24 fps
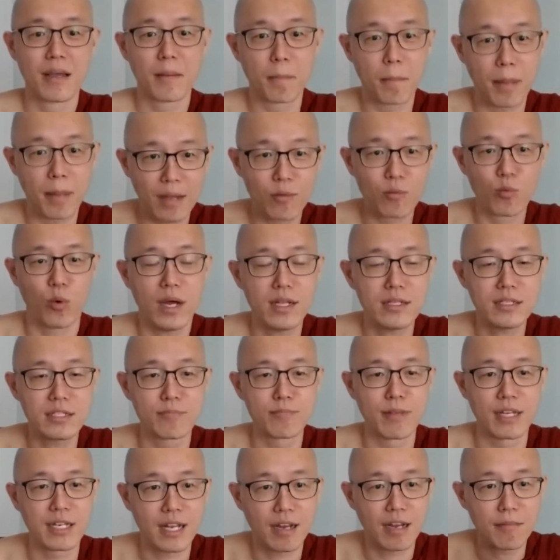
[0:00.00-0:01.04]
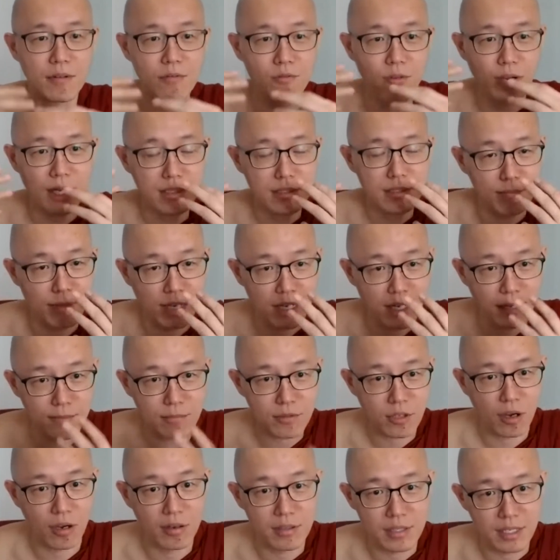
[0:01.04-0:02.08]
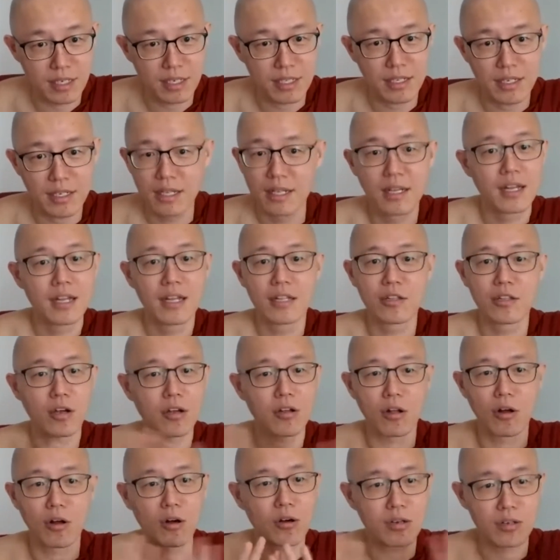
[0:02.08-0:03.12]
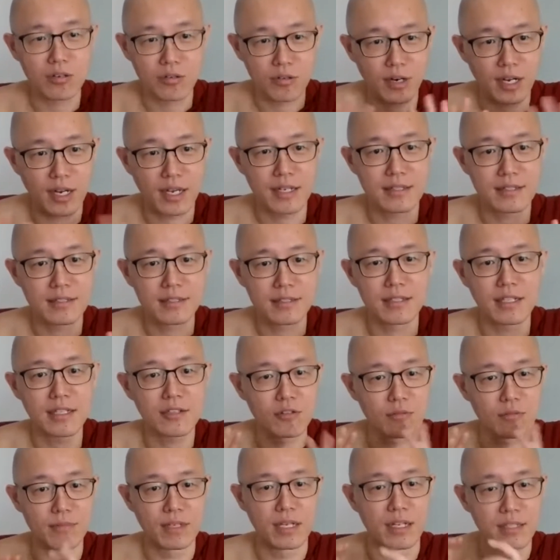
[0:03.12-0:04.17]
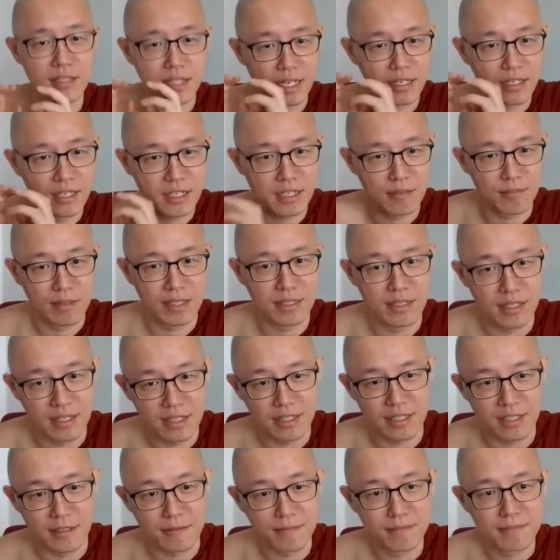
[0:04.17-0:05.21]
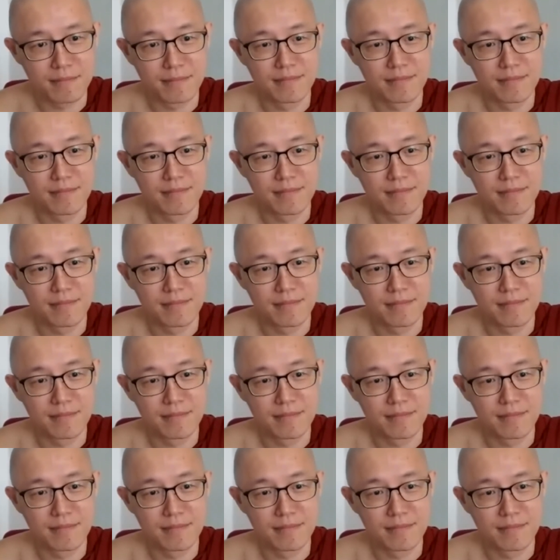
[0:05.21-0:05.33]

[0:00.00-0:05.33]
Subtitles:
But once they become toddler, not all cries need to be attended immediately.